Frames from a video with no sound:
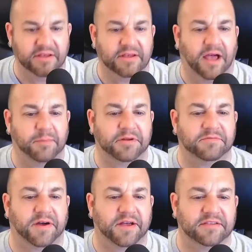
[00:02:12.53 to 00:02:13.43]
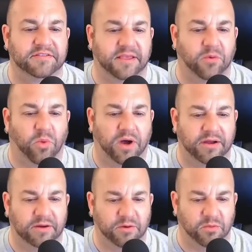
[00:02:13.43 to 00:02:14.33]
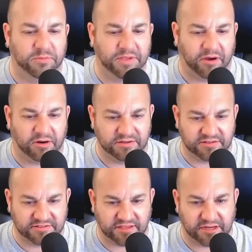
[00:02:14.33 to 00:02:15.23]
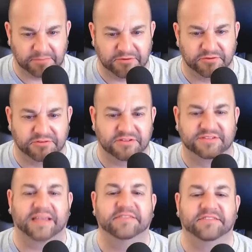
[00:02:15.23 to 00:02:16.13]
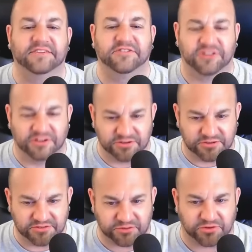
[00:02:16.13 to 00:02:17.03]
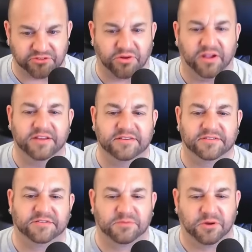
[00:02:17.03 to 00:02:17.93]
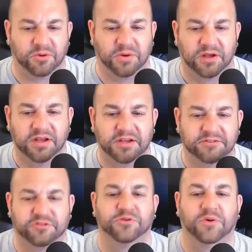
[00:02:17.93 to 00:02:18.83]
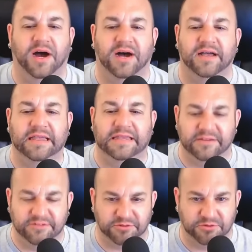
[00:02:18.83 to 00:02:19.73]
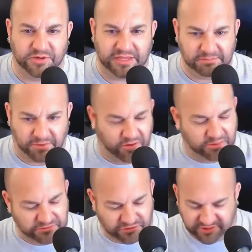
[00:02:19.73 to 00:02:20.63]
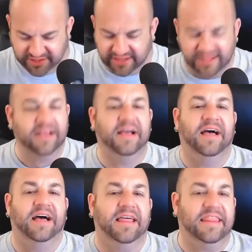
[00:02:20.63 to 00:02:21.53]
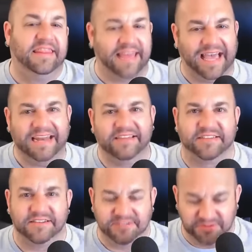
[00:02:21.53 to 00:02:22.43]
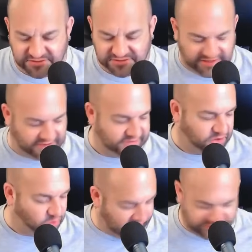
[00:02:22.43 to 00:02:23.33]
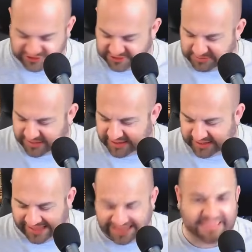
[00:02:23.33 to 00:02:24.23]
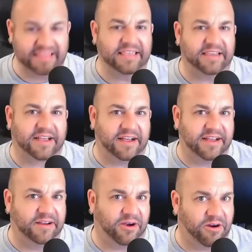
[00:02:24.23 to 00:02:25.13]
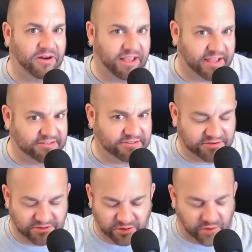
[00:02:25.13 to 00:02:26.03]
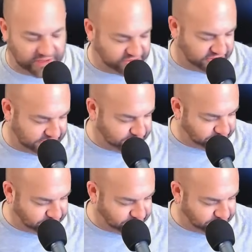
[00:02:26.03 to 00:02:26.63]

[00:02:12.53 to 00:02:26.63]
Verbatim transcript: I've been advised a wire will be hard to set up due to dense jungles or trying to throw too high into a palm tree." That is a doozy of a question, but I think you kind of already answered your question